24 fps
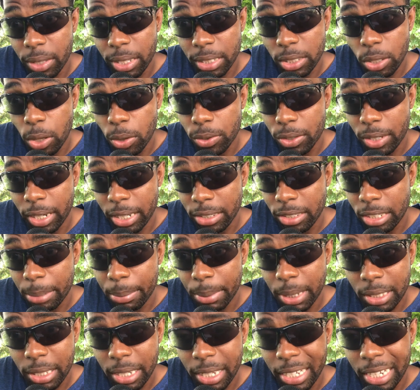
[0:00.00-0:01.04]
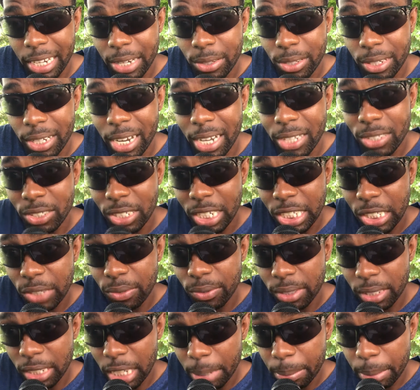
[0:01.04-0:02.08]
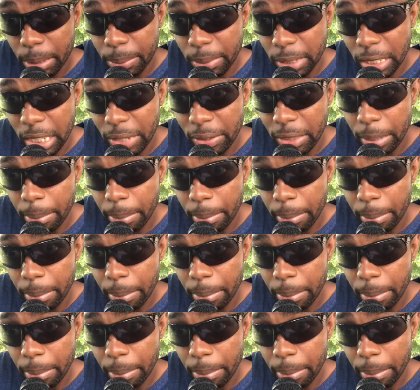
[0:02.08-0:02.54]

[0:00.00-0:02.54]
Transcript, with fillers: That's all just like a separate. take care, you guys. You guys have a good day. Please be safe.